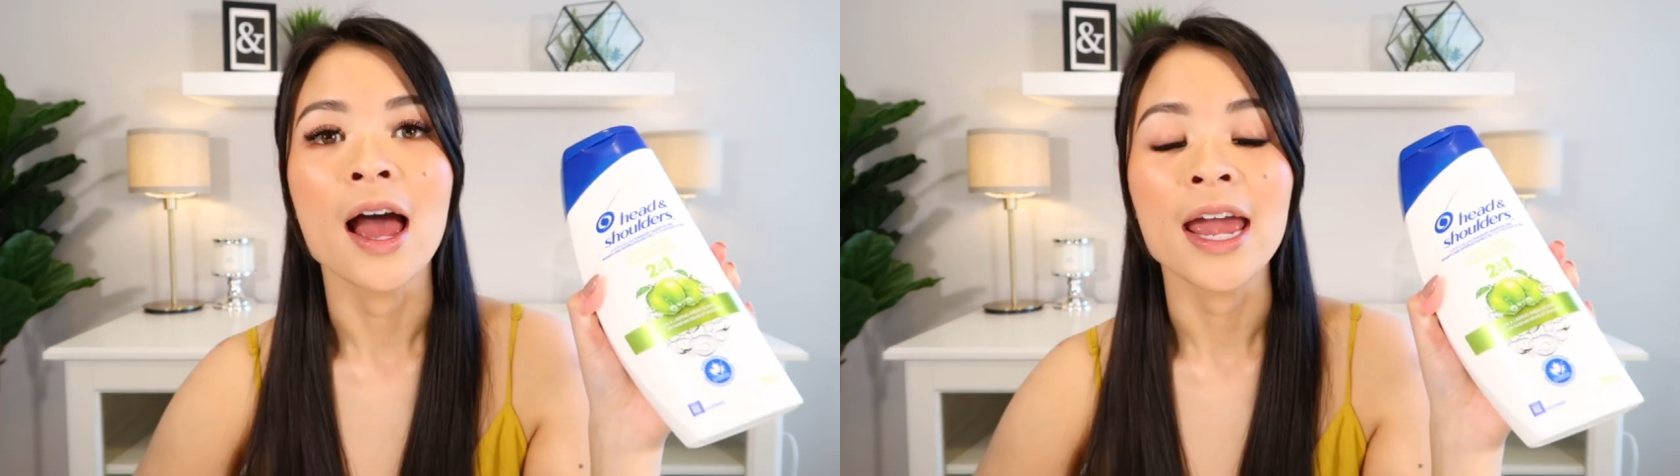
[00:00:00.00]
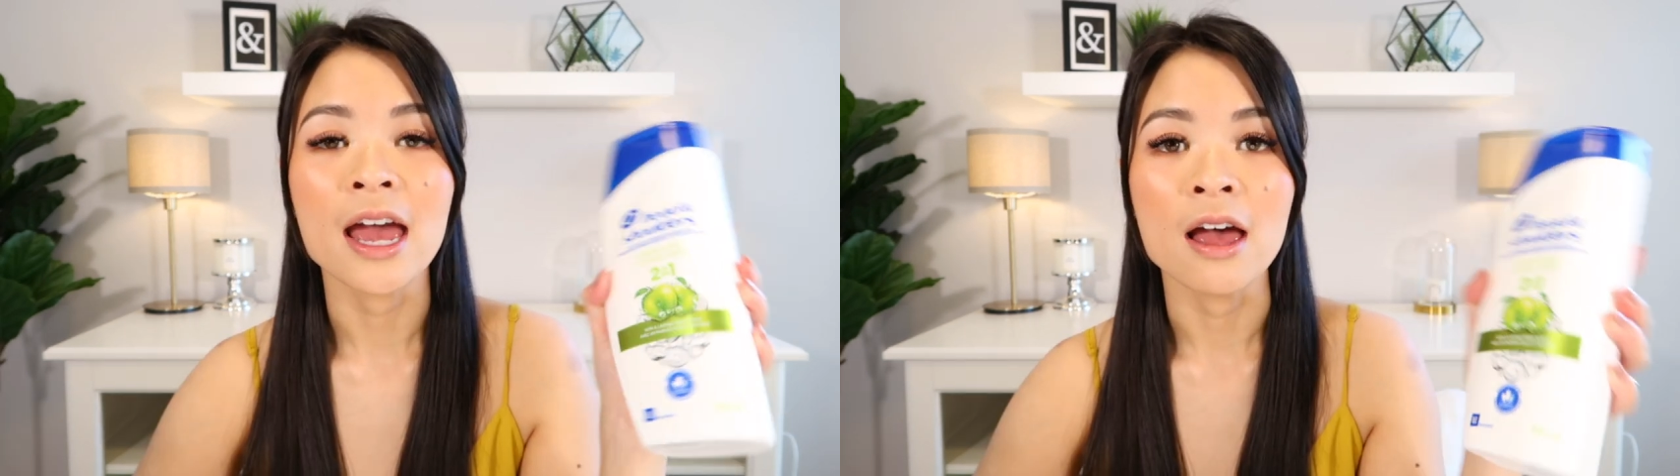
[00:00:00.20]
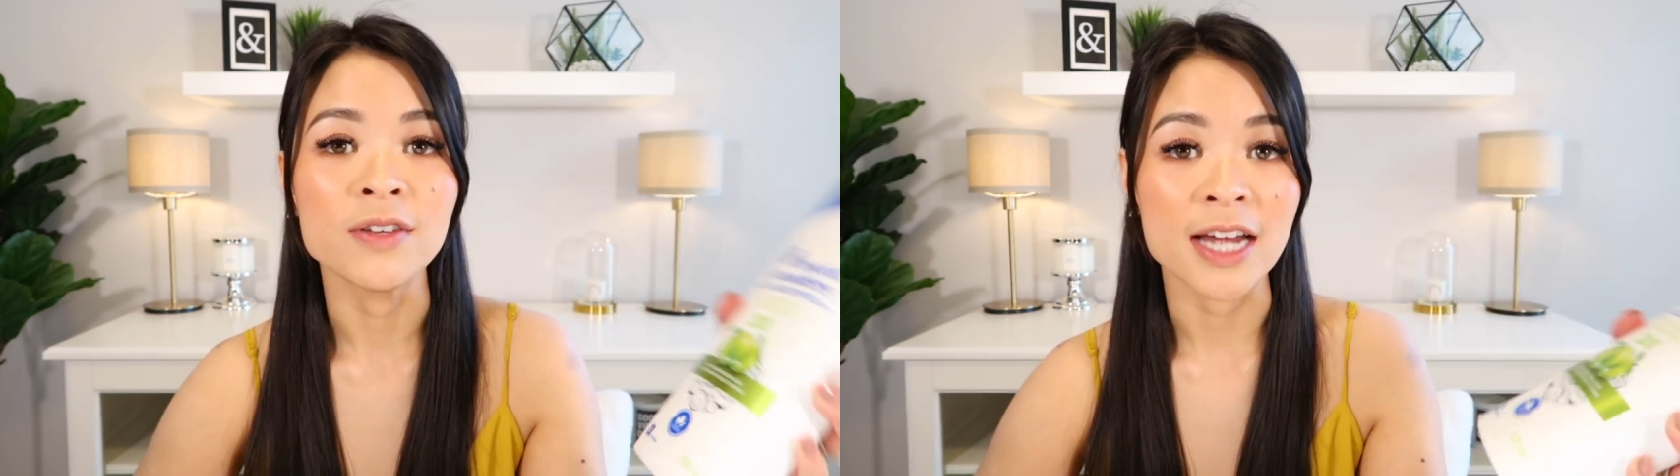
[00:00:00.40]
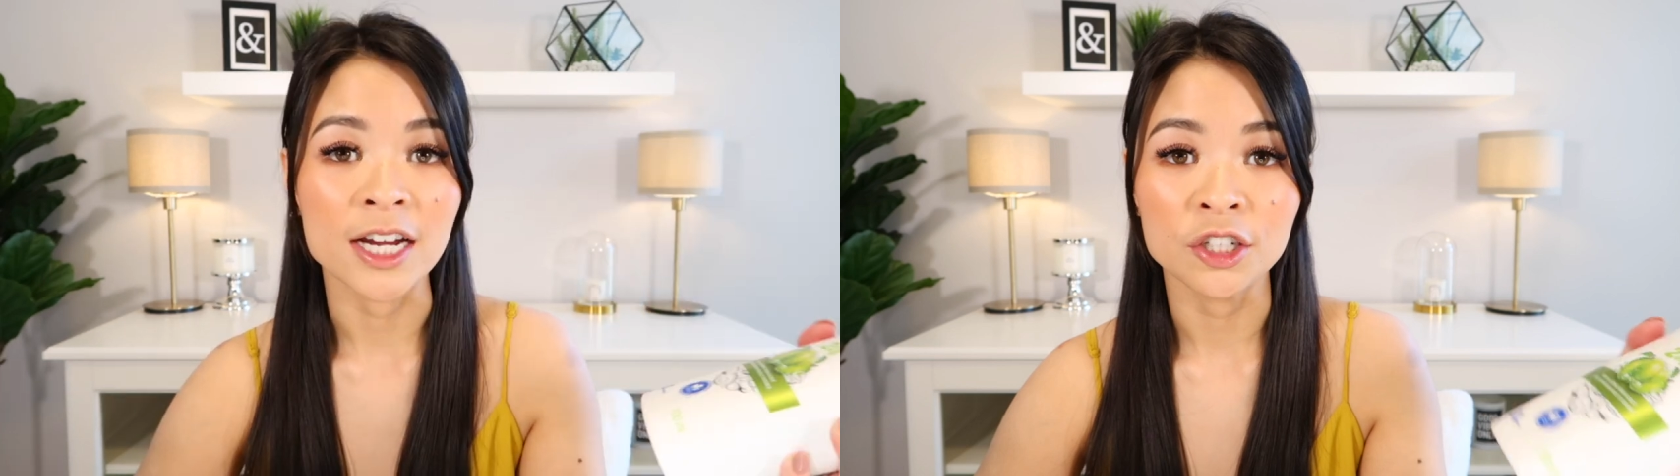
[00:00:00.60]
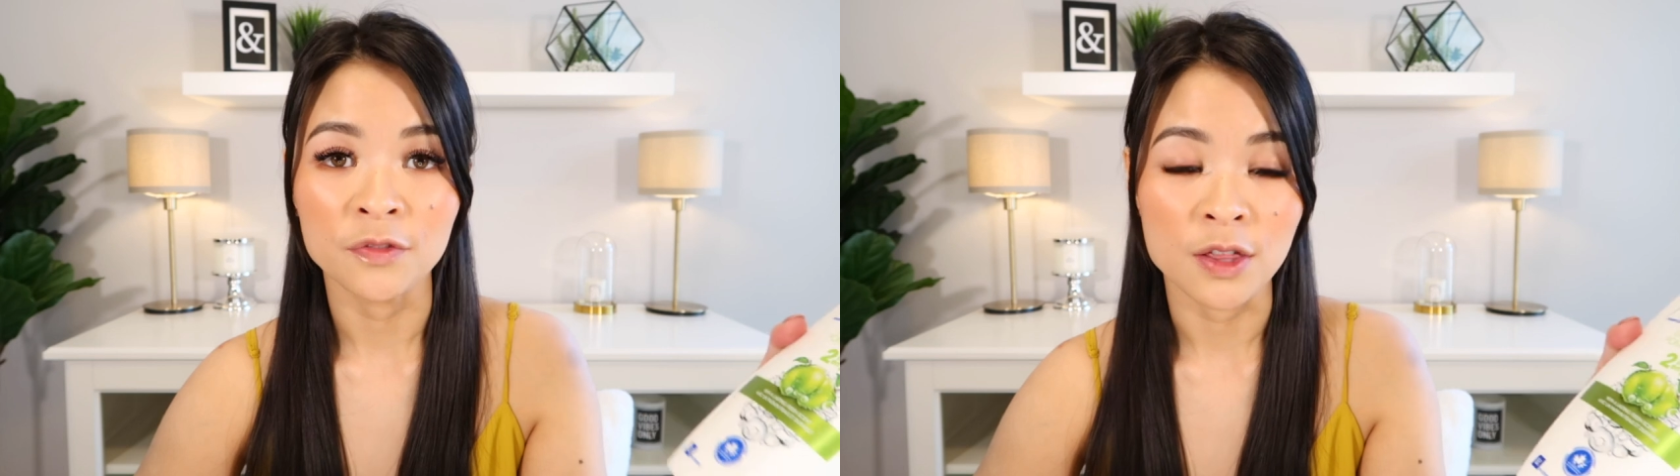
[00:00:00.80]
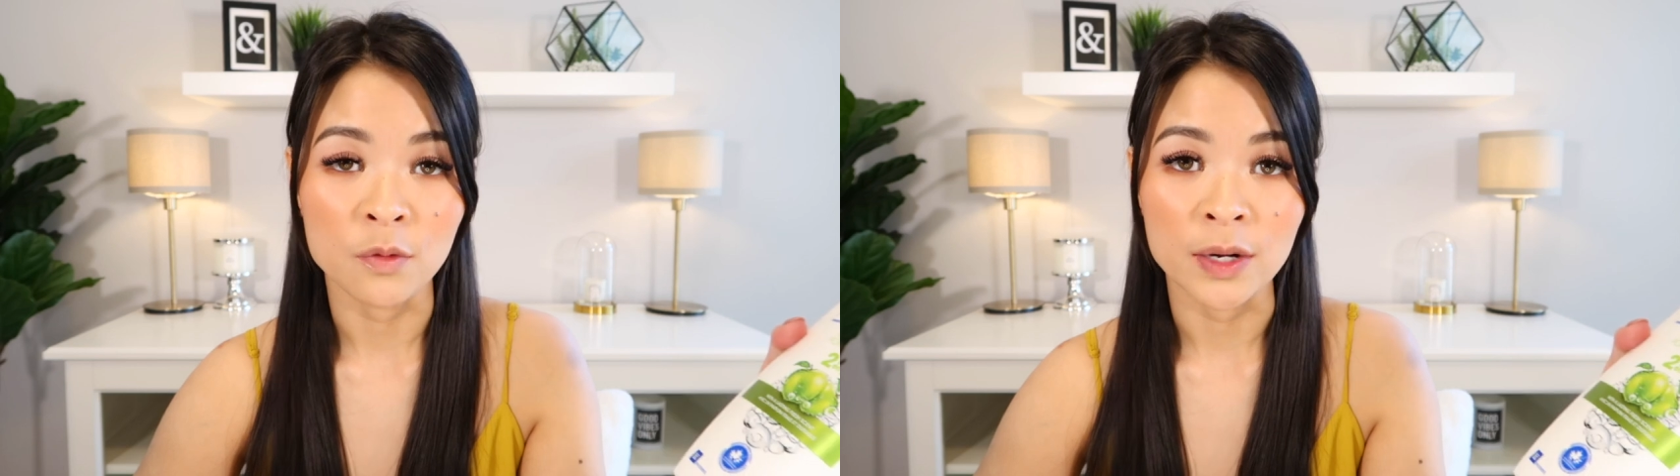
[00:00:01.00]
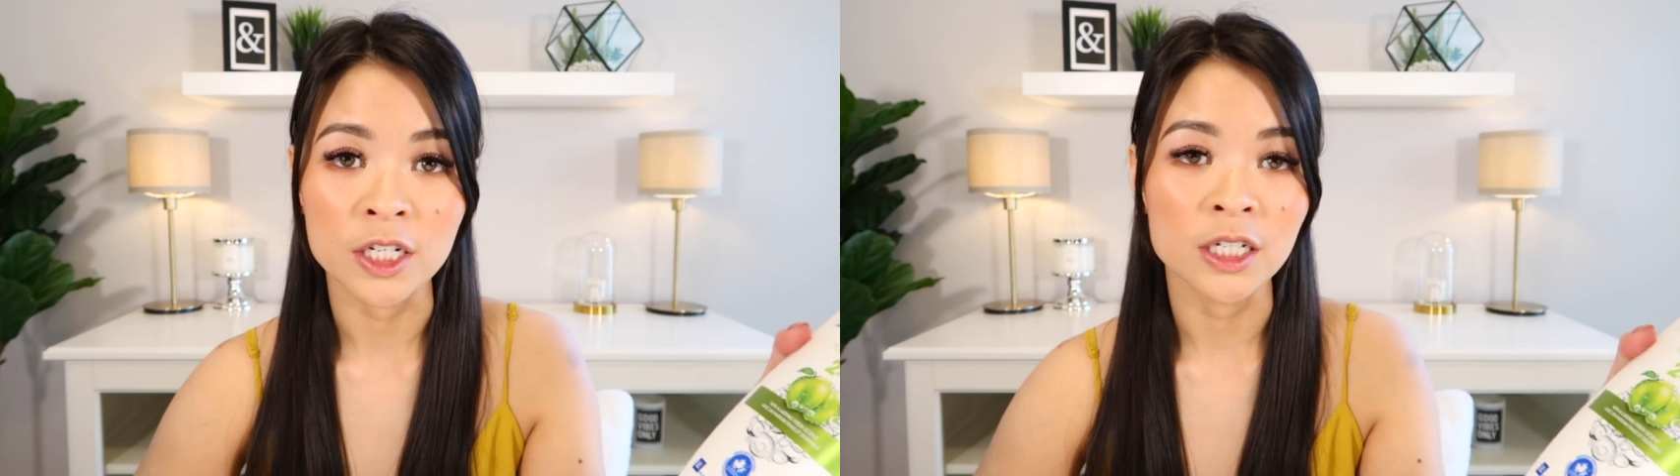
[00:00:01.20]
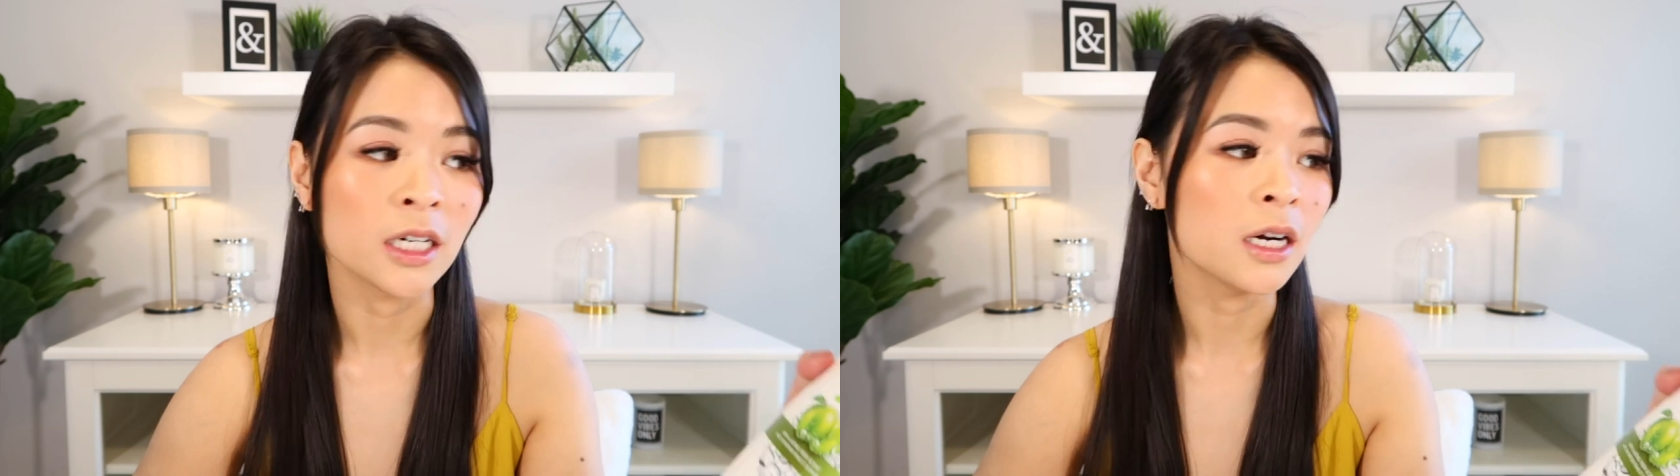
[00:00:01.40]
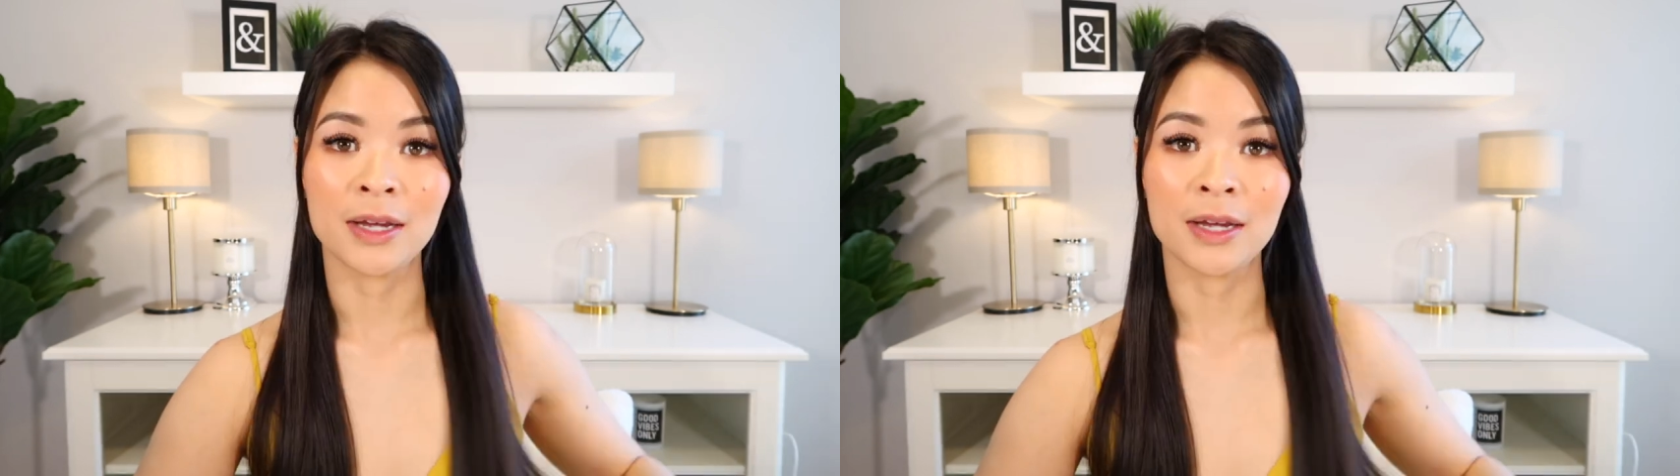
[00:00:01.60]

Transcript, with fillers: I have dandruff in the winter